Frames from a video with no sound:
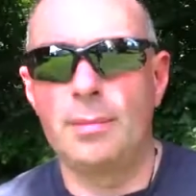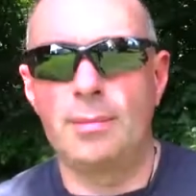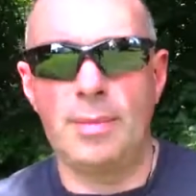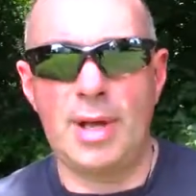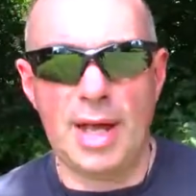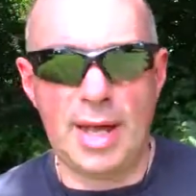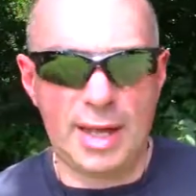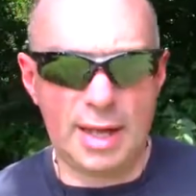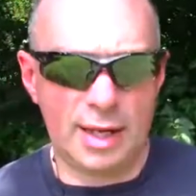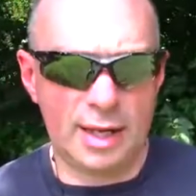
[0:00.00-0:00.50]

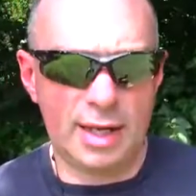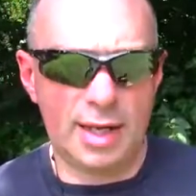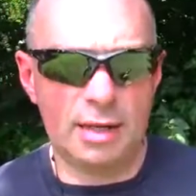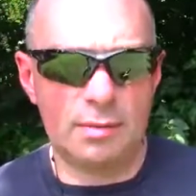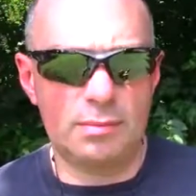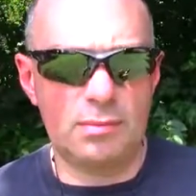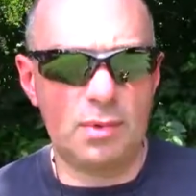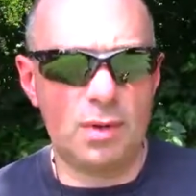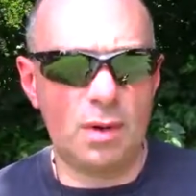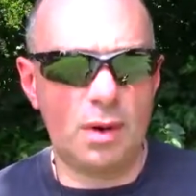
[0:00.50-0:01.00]
making
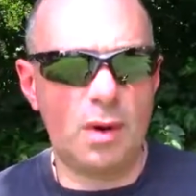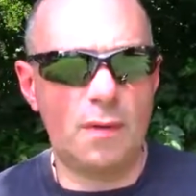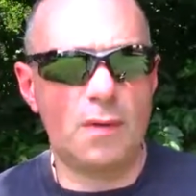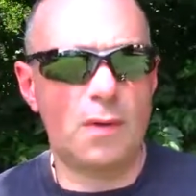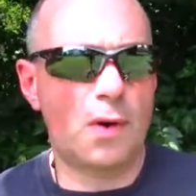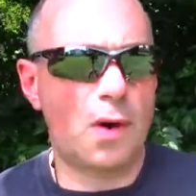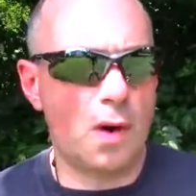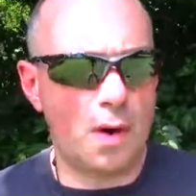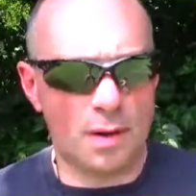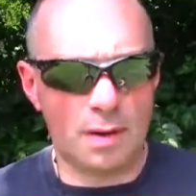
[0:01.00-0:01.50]
it
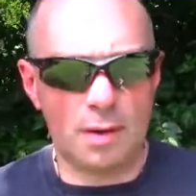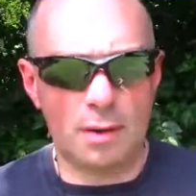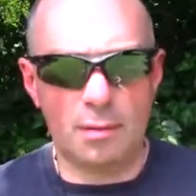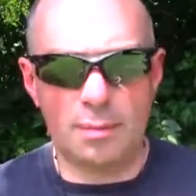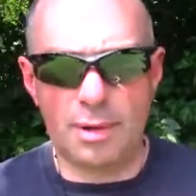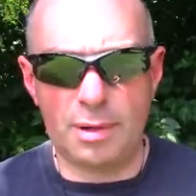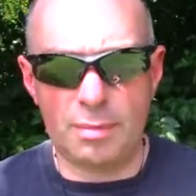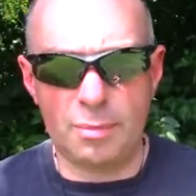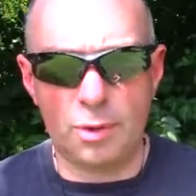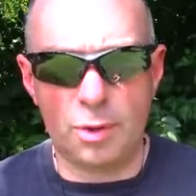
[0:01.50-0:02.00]
overall a
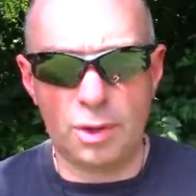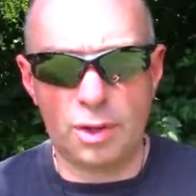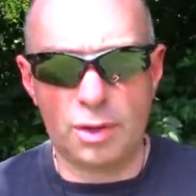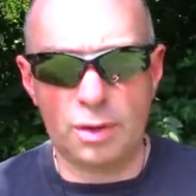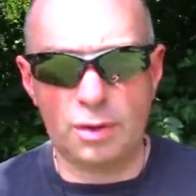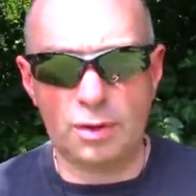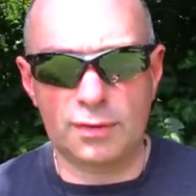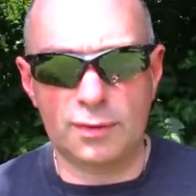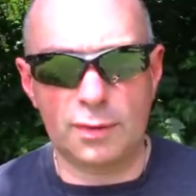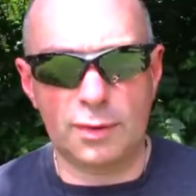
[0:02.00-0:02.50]
little bit more
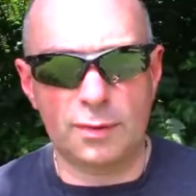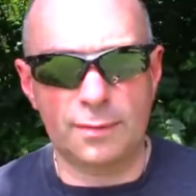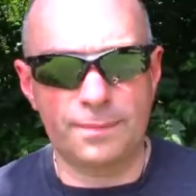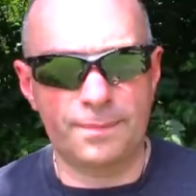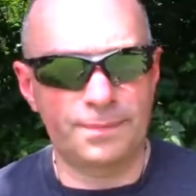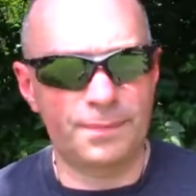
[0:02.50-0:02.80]
useful.